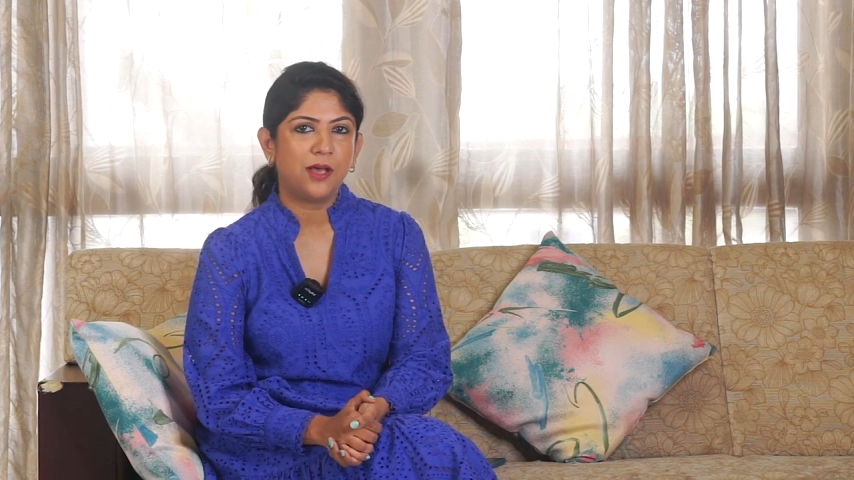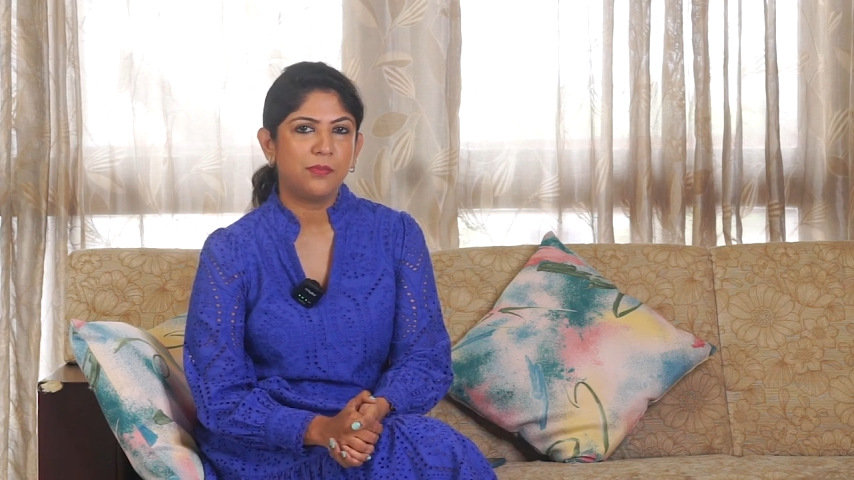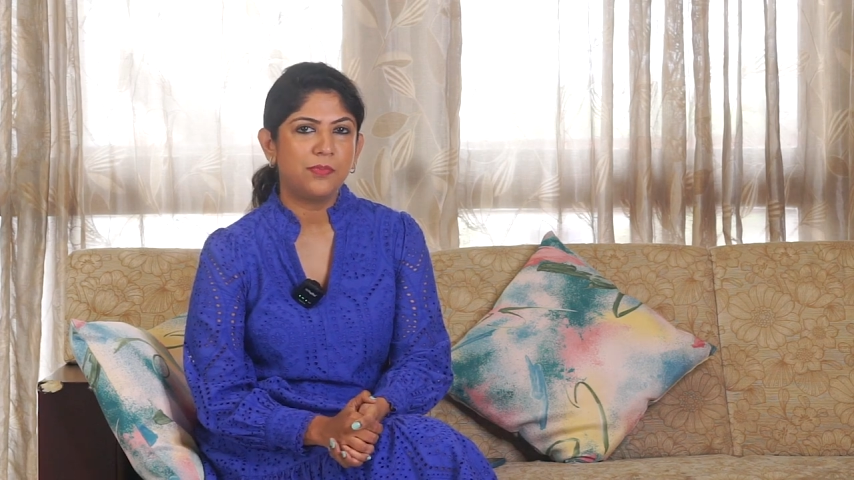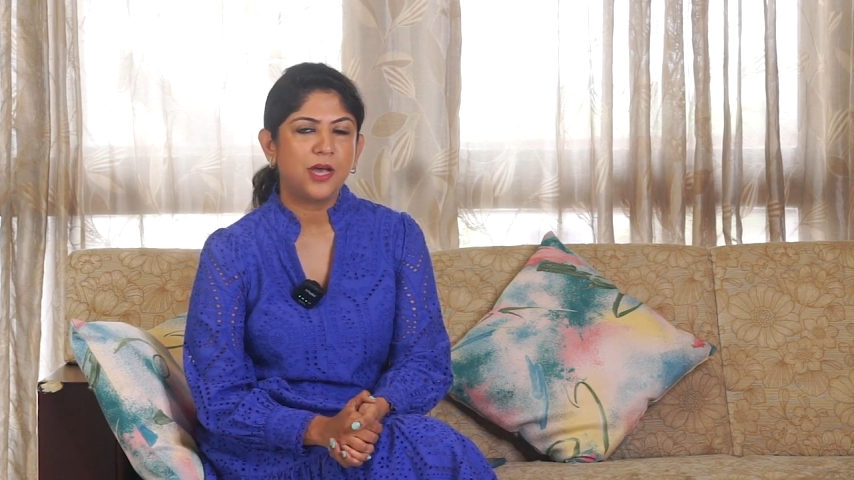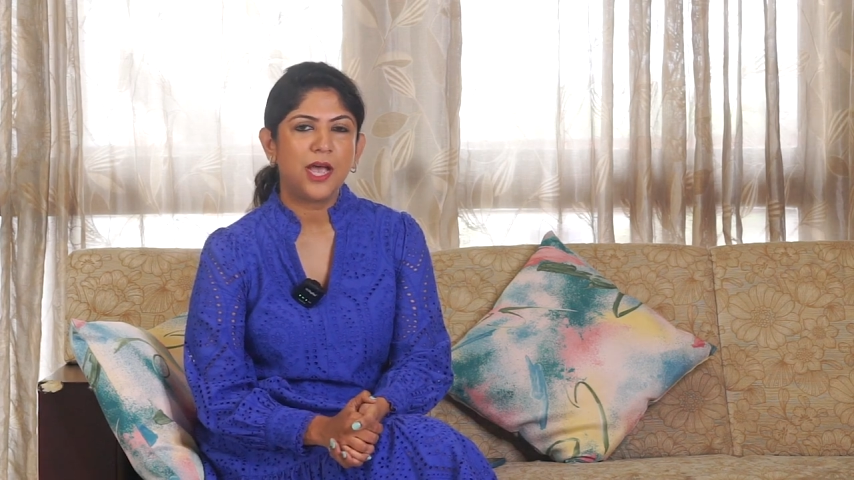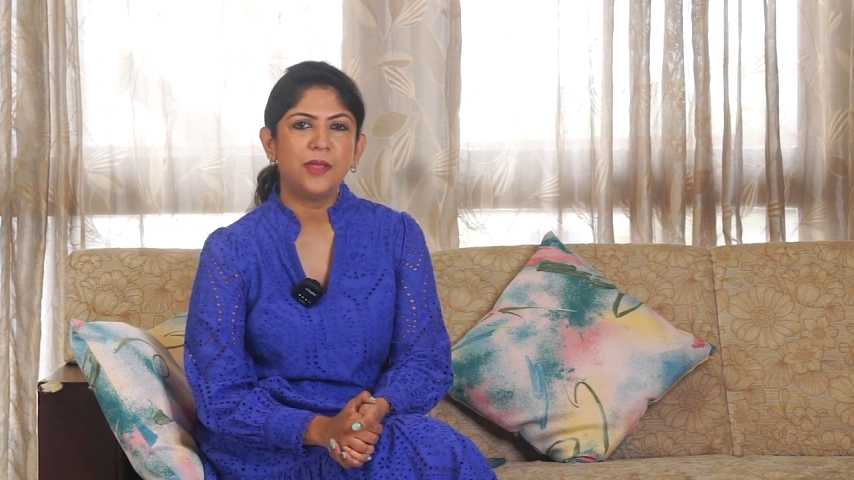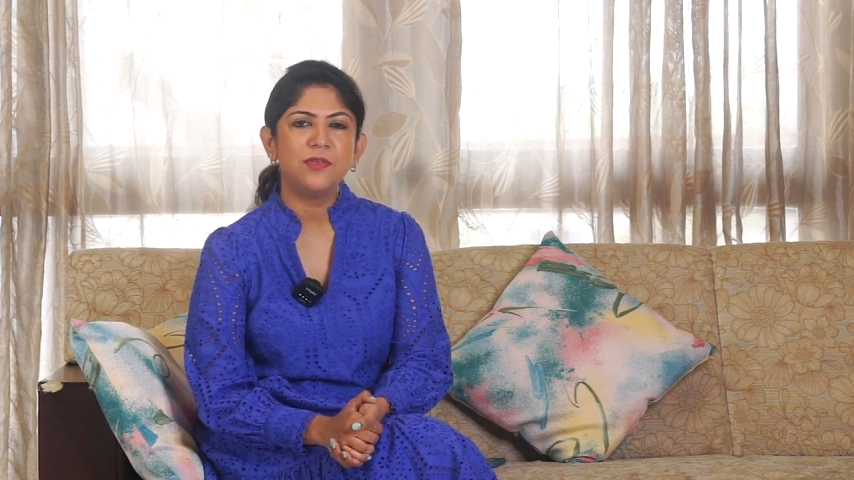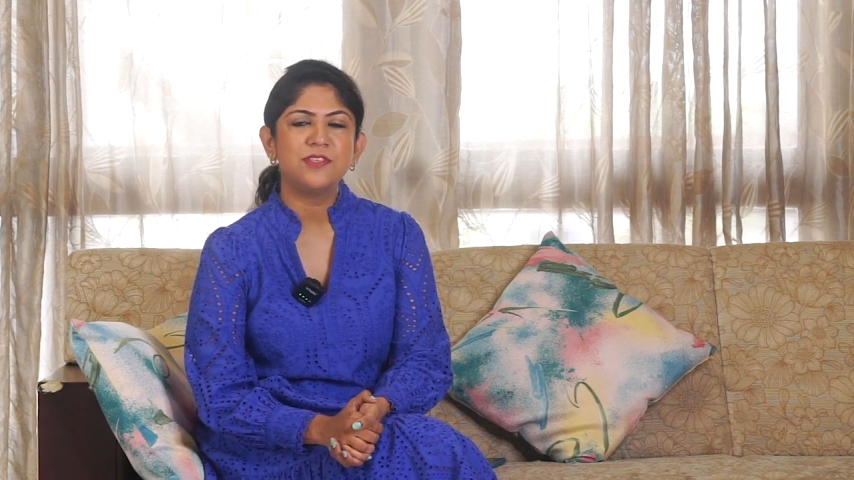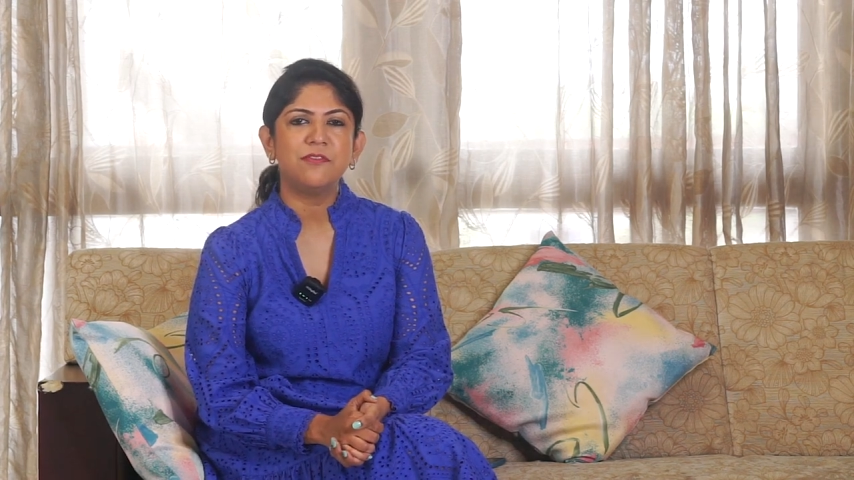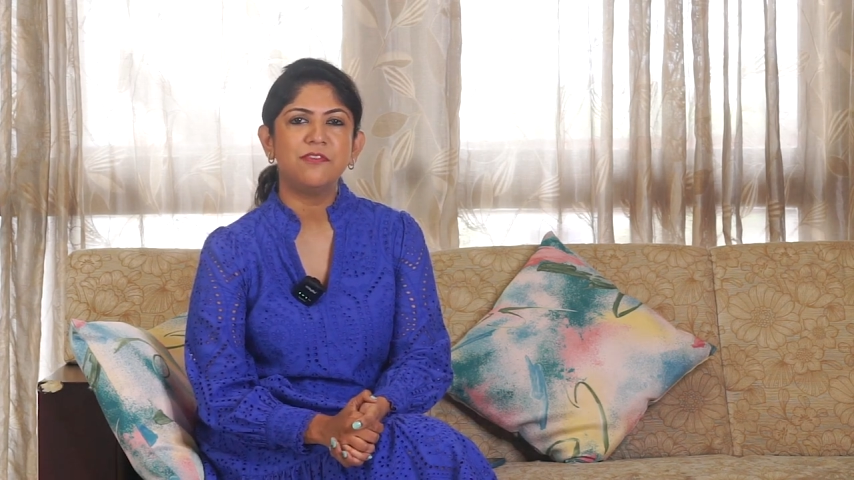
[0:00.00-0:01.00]
up, I
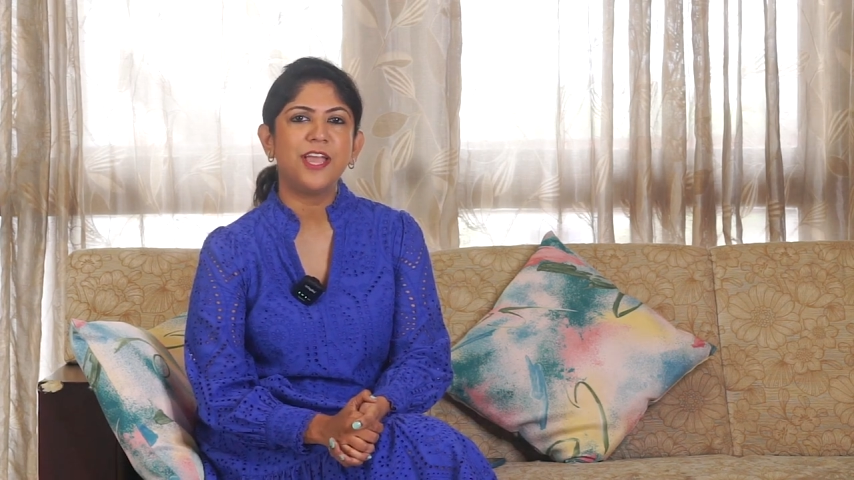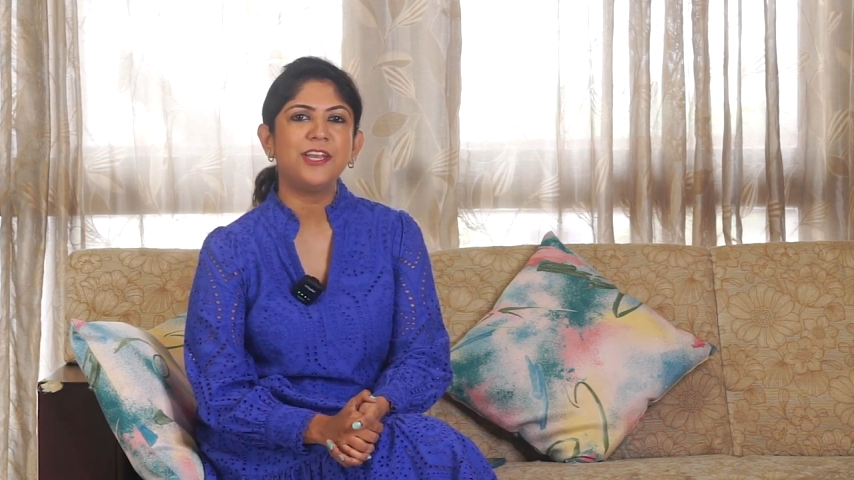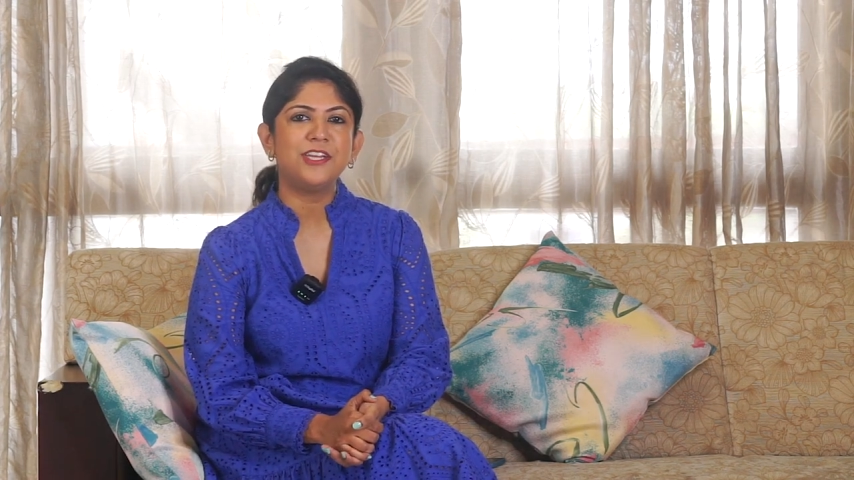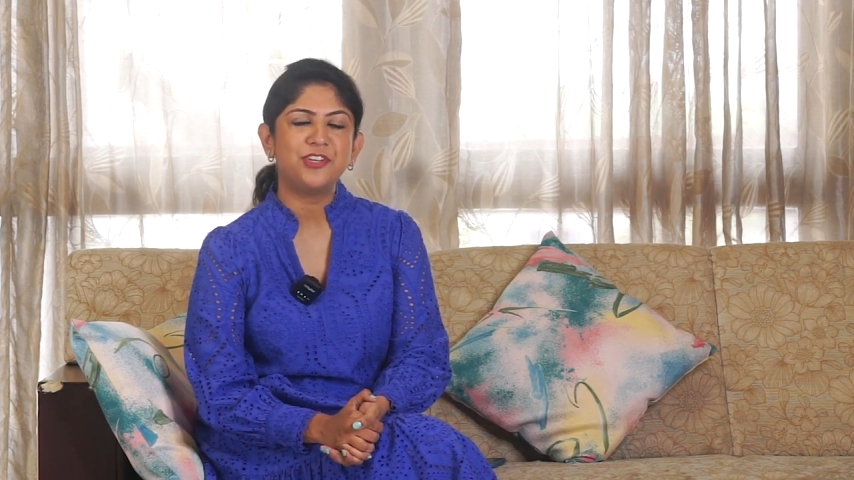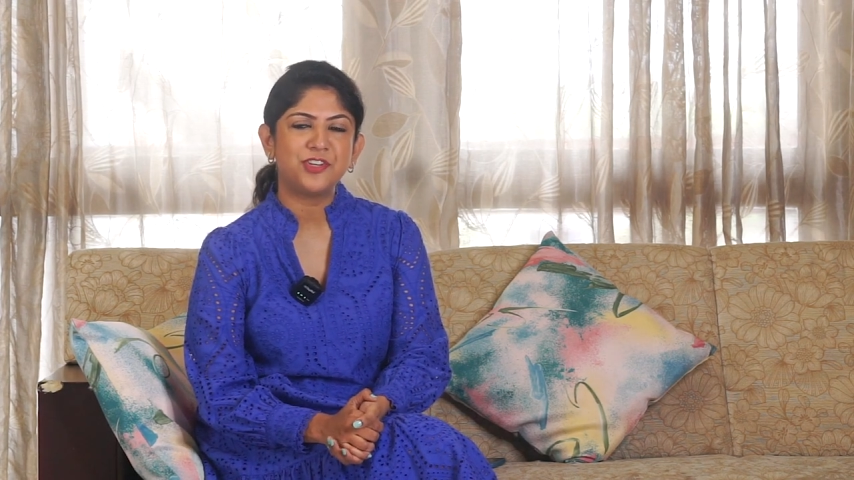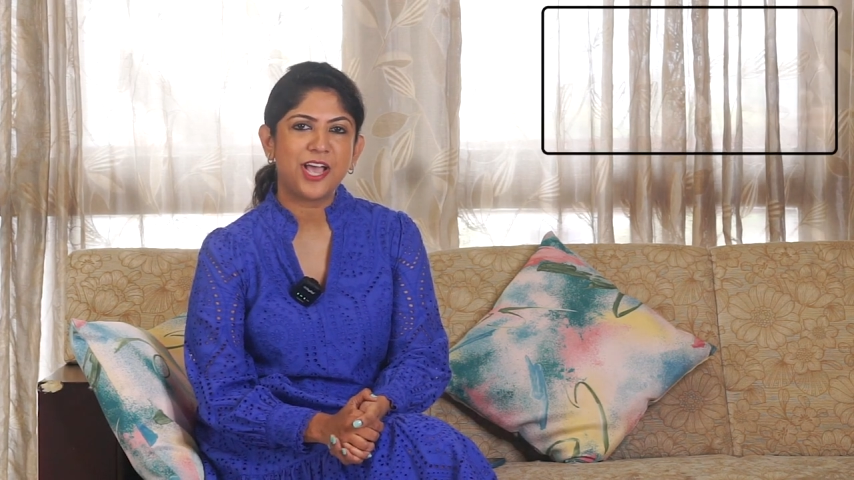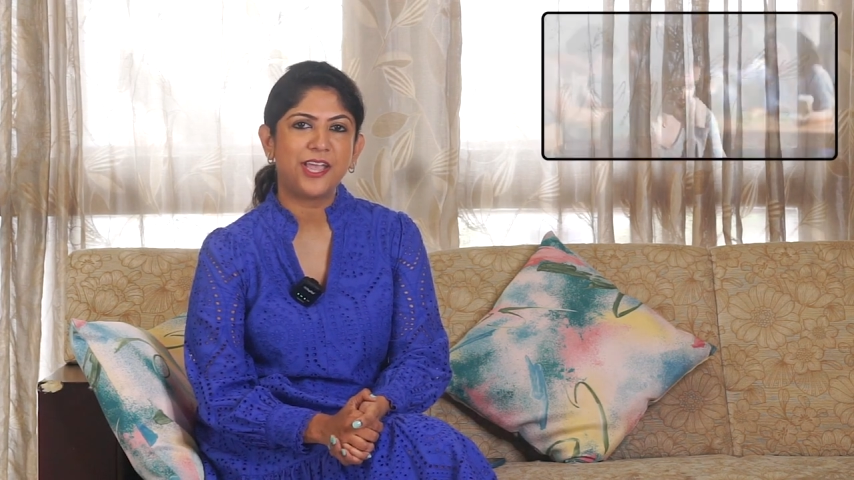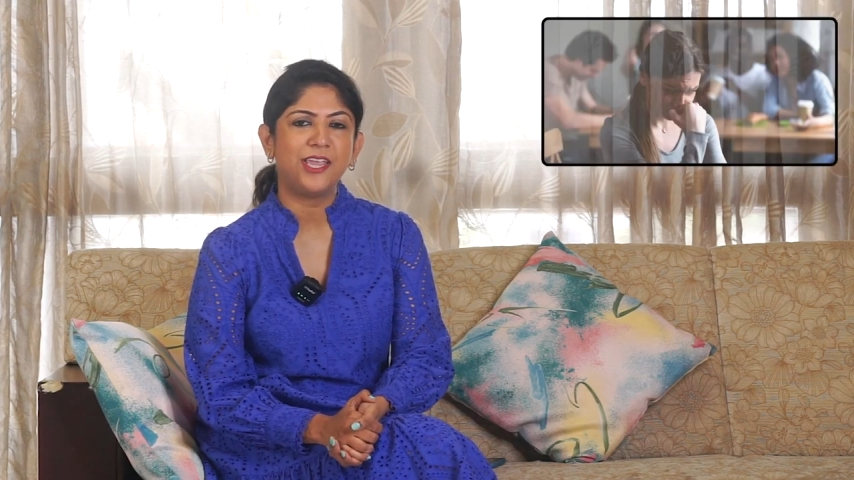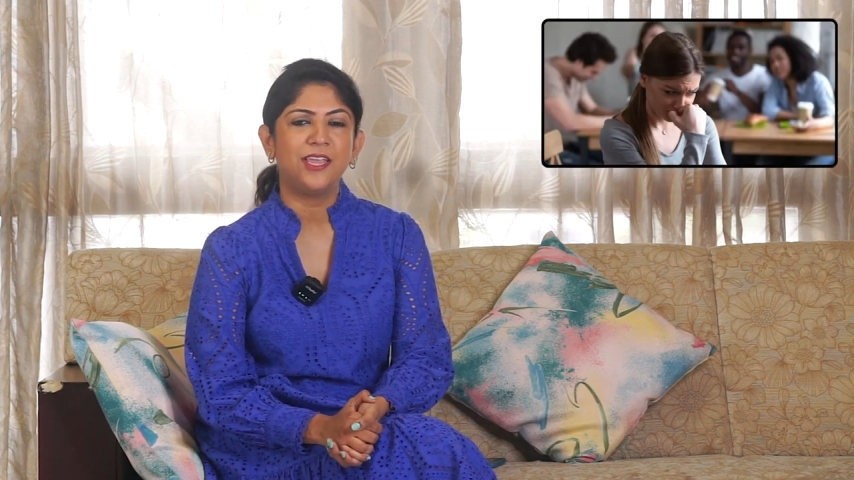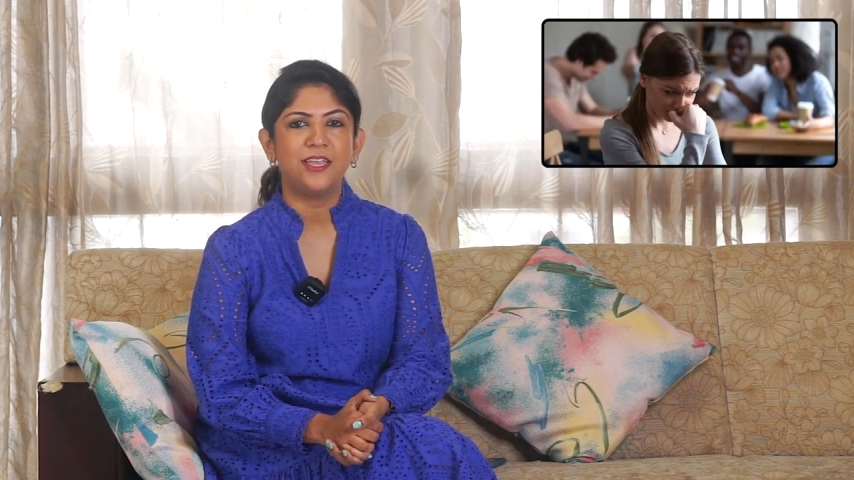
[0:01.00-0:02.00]
was a very
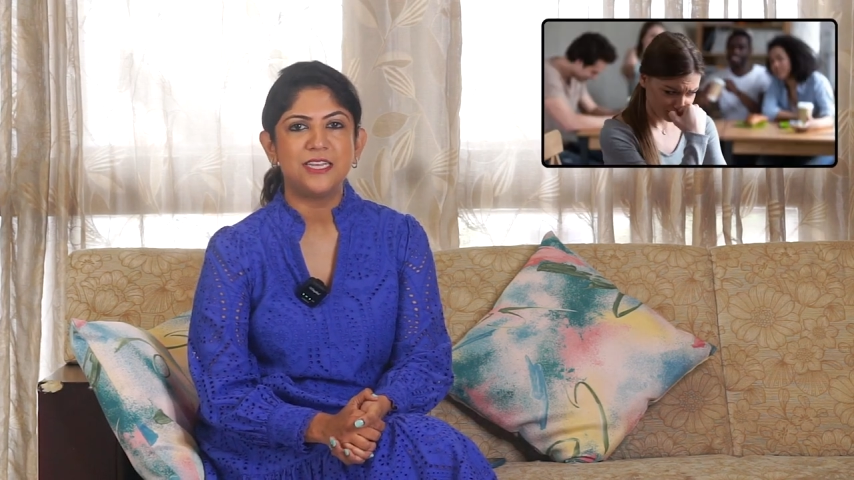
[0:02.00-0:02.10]
shy,